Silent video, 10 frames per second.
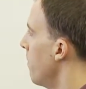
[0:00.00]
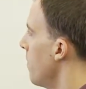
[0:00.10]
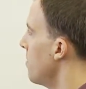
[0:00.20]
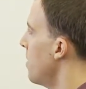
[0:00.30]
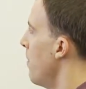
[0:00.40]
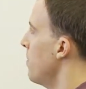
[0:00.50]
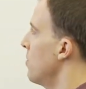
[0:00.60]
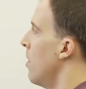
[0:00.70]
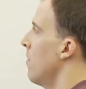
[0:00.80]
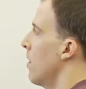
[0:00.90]
first step in
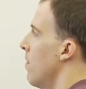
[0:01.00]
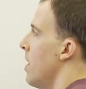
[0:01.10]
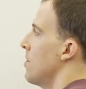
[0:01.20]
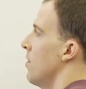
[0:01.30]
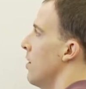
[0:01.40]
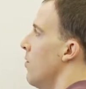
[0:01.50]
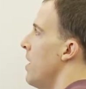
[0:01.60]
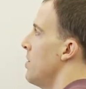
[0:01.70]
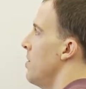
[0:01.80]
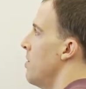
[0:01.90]
solving a rational
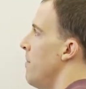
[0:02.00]
equation is